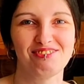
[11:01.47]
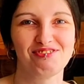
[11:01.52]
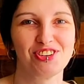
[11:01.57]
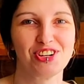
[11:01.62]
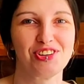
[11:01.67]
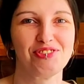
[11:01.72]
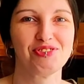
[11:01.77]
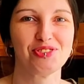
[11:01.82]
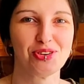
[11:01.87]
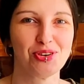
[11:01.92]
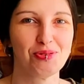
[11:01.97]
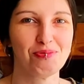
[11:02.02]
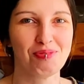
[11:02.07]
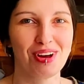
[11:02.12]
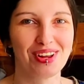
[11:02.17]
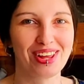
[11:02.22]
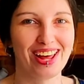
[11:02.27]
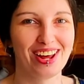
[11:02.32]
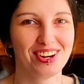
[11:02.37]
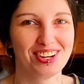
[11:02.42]
every room
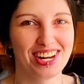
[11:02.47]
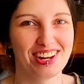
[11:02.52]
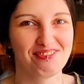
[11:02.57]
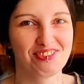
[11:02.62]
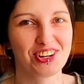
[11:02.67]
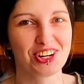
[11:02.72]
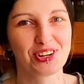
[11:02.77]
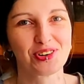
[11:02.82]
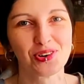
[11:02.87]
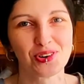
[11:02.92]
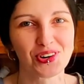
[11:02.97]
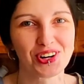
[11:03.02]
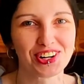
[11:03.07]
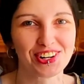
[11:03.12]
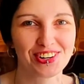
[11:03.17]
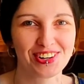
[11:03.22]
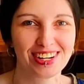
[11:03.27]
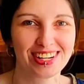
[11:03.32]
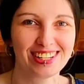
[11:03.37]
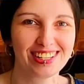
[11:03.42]
on every
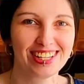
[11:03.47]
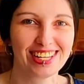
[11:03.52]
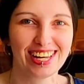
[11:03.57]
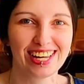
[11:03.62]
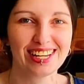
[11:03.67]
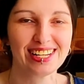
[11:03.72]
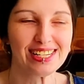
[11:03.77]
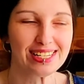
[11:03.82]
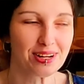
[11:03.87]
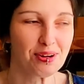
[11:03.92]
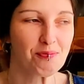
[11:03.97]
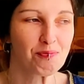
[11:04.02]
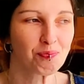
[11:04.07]
corner in the end.